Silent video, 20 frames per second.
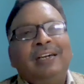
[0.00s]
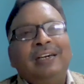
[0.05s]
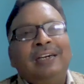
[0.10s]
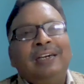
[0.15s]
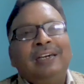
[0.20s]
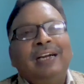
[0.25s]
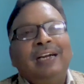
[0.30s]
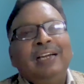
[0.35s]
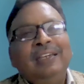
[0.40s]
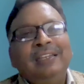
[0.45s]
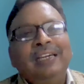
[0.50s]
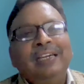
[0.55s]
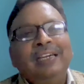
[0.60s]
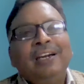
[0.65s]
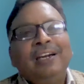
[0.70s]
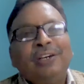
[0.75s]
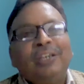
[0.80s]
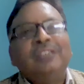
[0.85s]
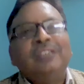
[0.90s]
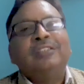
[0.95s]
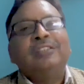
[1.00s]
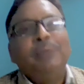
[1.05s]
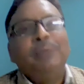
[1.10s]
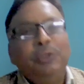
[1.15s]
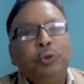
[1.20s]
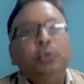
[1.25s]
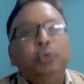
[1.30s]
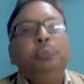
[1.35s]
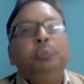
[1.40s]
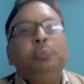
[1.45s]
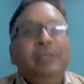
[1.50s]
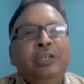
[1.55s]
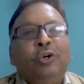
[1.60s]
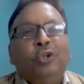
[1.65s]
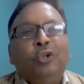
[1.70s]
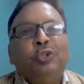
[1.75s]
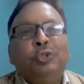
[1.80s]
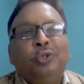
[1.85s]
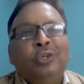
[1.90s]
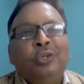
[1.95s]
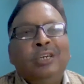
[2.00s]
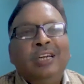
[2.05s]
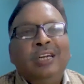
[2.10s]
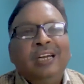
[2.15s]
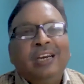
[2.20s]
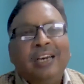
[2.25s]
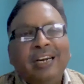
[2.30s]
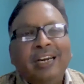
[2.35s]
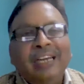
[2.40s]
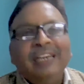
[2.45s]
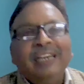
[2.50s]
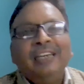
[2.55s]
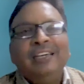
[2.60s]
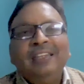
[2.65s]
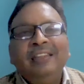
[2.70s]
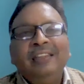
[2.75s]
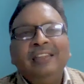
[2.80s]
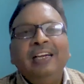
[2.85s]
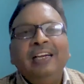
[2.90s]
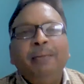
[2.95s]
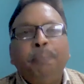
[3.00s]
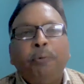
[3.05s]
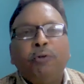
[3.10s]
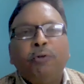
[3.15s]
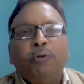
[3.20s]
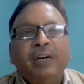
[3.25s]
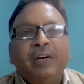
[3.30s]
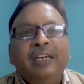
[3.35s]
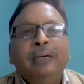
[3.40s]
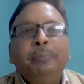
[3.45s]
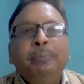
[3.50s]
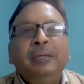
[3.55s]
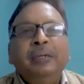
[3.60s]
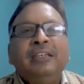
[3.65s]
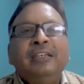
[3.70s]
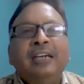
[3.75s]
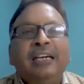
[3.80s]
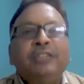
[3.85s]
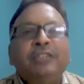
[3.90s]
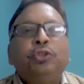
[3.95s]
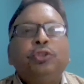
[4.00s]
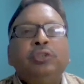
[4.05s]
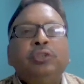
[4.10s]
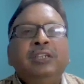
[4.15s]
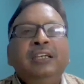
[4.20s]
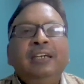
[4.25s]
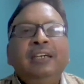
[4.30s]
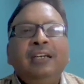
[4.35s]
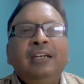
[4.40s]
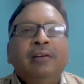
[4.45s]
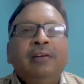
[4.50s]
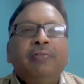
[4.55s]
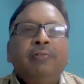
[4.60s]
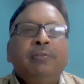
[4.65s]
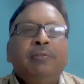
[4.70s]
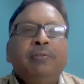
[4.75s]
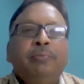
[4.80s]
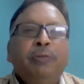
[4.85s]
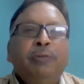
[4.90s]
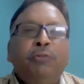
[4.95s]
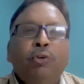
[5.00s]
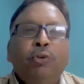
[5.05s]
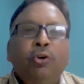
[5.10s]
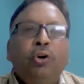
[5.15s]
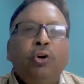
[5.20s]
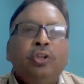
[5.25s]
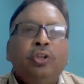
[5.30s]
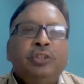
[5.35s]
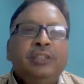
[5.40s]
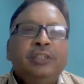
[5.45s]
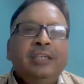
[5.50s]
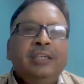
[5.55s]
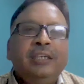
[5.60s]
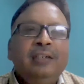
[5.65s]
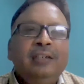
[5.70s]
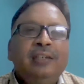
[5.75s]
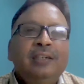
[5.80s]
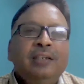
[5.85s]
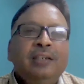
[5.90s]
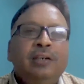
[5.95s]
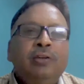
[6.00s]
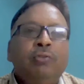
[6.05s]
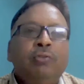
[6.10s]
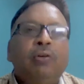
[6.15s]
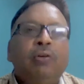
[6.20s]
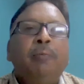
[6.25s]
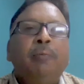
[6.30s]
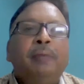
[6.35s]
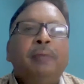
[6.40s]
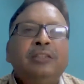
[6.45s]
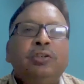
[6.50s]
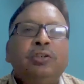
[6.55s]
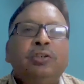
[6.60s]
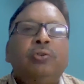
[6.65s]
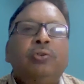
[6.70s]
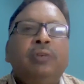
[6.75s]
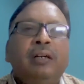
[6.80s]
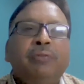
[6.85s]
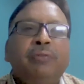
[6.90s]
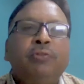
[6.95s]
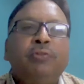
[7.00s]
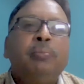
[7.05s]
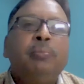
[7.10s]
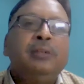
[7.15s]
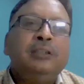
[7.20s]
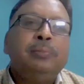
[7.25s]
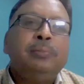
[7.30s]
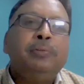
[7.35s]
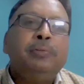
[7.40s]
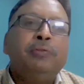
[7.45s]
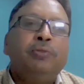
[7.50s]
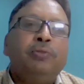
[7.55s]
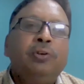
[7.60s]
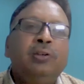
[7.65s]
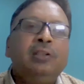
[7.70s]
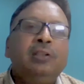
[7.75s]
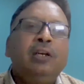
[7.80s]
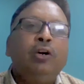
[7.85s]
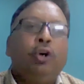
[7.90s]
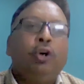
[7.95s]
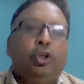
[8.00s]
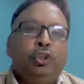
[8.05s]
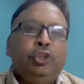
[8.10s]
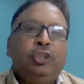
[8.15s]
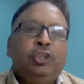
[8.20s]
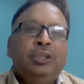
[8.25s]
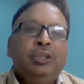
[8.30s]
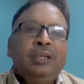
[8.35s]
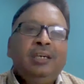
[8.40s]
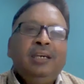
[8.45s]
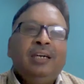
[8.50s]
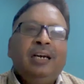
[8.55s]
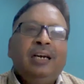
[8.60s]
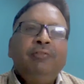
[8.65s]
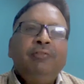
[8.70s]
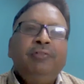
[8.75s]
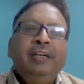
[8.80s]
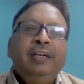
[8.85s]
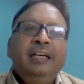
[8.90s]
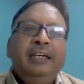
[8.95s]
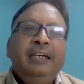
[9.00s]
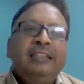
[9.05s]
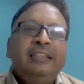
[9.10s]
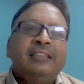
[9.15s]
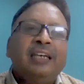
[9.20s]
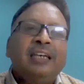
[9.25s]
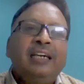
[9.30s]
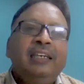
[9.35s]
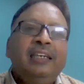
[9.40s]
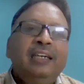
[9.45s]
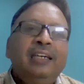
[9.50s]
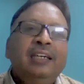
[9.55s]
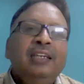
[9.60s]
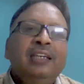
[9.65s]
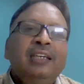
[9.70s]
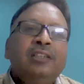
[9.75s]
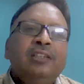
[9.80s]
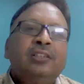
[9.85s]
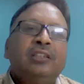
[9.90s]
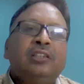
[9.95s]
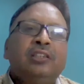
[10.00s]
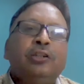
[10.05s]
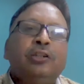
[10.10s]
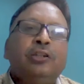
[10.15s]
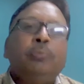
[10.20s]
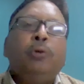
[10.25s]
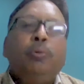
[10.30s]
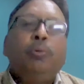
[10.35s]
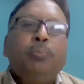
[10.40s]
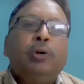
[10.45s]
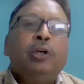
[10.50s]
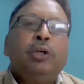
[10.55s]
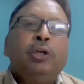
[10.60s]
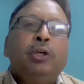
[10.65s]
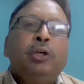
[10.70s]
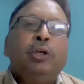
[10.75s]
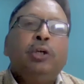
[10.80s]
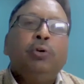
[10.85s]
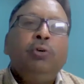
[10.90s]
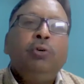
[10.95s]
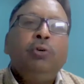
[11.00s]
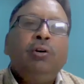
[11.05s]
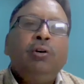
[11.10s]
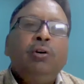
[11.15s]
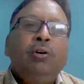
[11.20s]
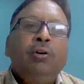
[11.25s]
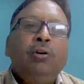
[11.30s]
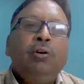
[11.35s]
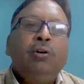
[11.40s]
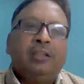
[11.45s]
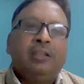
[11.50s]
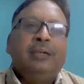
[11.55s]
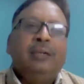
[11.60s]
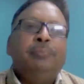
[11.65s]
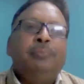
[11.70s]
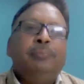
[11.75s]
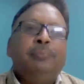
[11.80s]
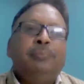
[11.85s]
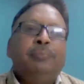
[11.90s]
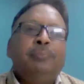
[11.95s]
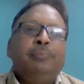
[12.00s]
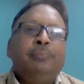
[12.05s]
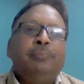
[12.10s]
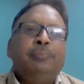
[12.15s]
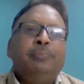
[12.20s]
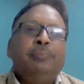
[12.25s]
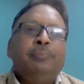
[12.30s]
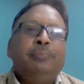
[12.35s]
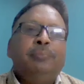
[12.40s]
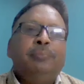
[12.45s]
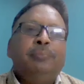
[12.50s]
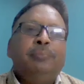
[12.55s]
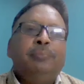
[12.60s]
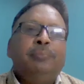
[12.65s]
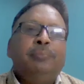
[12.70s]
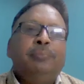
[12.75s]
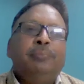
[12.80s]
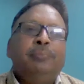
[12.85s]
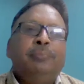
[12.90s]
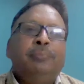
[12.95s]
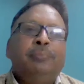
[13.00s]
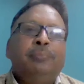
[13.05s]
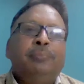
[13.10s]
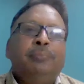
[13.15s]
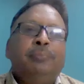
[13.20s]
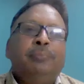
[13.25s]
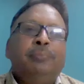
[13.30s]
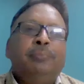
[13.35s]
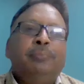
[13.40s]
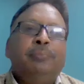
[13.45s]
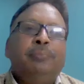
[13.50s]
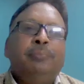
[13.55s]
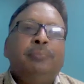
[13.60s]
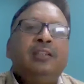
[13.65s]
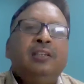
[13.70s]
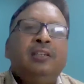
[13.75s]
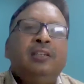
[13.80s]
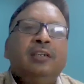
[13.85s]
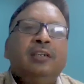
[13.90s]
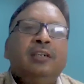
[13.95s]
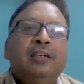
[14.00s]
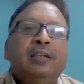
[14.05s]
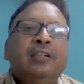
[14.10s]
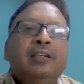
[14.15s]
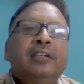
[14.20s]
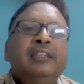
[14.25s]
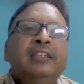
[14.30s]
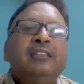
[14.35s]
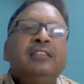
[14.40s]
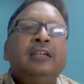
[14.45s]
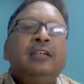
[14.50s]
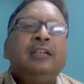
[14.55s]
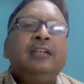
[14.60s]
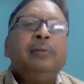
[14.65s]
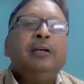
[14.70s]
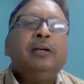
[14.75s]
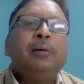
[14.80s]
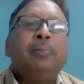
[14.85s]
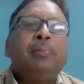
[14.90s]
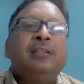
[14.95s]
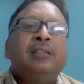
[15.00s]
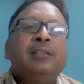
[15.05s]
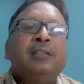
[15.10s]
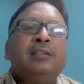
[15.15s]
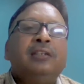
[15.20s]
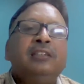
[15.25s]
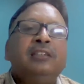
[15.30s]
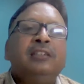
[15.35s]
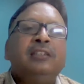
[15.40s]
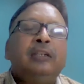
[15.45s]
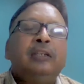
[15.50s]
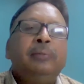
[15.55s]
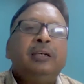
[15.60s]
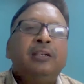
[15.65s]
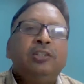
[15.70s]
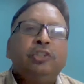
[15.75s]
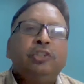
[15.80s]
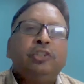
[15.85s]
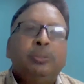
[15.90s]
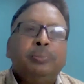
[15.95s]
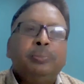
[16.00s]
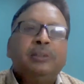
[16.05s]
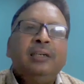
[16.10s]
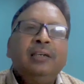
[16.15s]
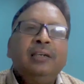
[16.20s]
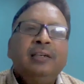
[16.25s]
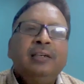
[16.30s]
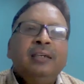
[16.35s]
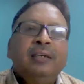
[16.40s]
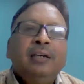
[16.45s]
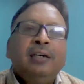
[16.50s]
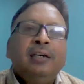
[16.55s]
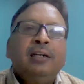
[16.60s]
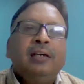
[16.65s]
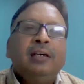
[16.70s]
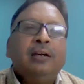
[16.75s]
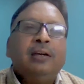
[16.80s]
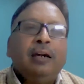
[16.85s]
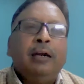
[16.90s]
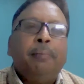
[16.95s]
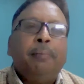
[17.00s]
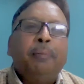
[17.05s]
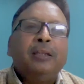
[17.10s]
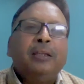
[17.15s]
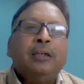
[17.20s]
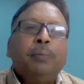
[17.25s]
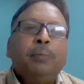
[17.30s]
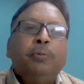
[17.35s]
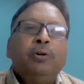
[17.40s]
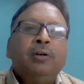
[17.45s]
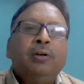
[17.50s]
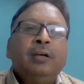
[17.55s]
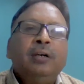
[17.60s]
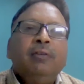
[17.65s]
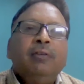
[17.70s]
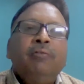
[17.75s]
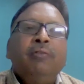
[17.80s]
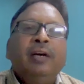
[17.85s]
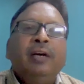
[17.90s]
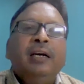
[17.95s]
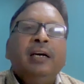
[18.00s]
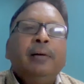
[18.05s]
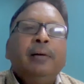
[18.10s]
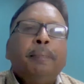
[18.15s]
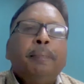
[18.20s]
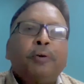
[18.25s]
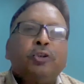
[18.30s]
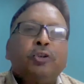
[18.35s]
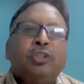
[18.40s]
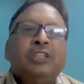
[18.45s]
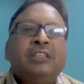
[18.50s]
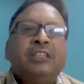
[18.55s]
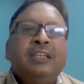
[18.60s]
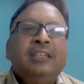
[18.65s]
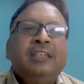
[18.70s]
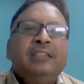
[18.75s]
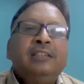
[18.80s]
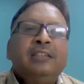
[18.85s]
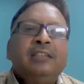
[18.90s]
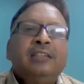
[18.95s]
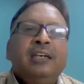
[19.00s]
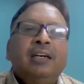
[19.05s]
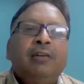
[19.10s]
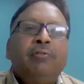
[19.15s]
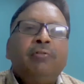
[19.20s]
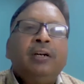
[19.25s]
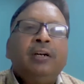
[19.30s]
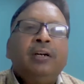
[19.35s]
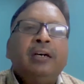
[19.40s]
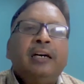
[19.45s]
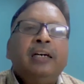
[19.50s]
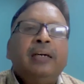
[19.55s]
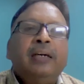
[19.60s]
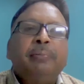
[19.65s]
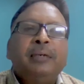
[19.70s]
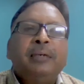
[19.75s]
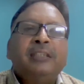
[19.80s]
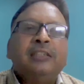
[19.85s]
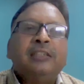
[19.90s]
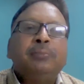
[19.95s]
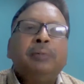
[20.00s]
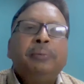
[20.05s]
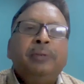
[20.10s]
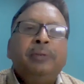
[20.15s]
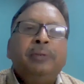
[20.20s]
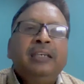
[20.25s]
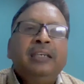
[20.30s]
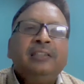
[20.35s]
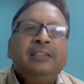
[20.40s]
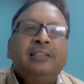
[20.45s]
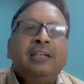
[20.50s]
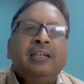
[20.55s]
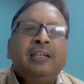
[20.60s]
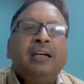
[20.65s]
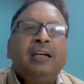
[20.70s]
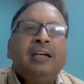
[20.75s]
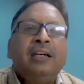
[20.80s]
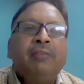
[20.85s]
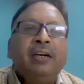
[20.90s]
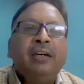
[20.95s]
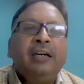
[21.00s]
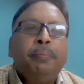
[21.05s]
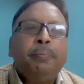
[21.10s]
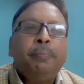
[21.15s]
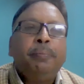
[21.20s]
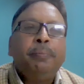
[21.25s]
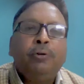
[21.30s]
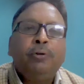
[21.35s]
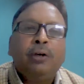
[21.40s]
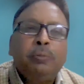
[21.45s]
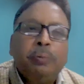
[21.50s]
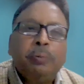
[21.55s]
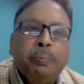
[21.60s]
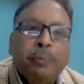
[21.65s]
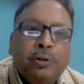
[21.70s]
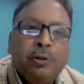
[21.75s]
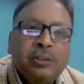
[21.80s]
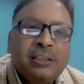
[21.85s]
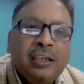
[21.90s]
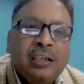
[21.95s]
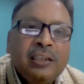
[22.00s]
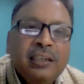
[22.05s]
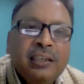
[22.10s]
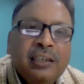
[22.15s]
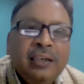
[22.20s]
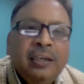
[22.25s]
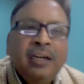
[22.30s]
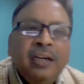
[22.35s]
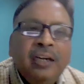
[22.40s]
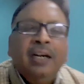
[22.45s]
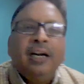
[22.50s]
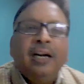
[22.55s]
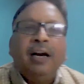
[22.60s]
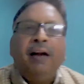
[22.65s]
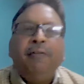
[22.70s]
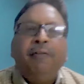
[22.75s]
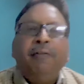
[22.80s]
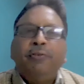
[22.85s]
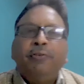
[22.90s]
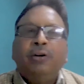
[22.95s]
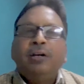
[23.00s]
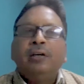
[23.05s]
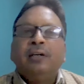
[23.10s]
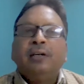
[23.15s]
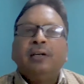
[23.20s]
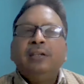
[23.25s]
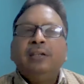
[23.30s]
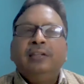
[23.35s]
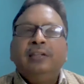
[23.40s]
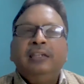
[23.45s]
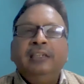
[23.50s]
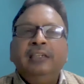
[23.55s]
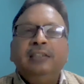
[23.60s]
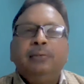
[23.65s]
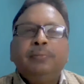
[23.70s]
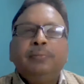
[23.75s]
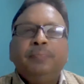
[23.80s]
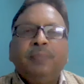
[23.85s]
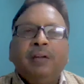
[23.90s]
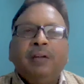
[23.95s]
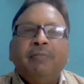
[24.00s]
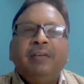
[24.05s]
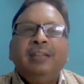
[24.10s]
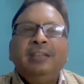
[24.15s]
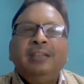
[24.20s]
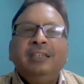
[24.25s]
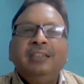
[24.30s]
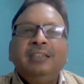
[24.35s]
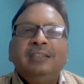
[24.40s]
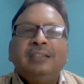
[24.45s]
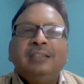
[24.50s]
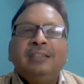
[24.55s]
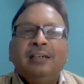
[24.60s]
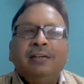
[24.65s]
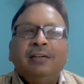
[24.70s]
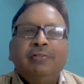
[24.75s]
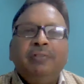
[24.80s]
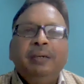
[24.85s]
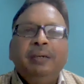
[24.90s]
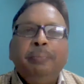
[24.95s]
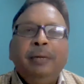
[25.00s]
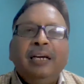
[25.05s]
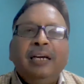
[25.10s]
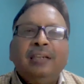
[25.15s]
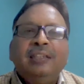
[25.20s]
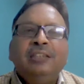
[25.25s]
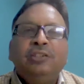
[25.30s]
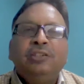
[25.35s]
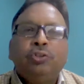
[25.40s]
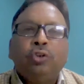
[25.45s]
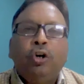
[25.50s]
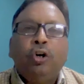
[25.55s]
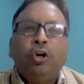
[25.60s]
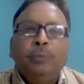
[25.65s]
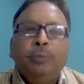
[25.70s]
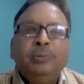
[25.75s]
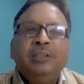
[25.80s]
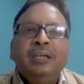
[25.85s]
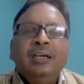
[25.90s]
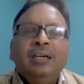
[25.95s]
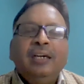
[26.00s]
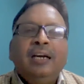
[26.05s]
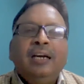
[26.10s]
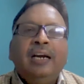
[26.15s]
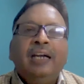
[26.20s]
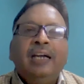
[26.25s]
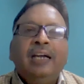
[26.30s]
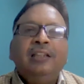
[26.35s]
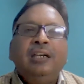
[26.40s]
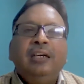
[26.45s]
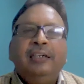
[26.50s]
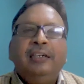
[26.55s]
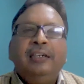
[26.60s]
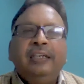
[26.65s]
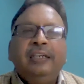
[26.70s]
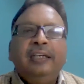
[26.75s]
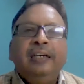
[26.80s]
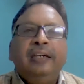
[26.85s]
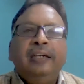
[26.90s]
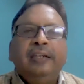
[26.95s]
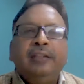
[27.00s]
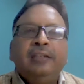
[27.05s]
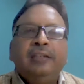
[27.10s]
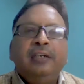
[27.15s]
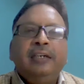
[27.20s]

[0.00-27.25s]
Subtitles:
and they are customer to me also. Like they provide me the SOC before launching, 12 months or 24 months before the launch, and we design a system on module for them. System on module is a small 30 centimeter by 30 centimeter chipset, a motherboard where processor is there, where random access memory is there, where input output ports are there. And for these, when these we make these SOMs, and the day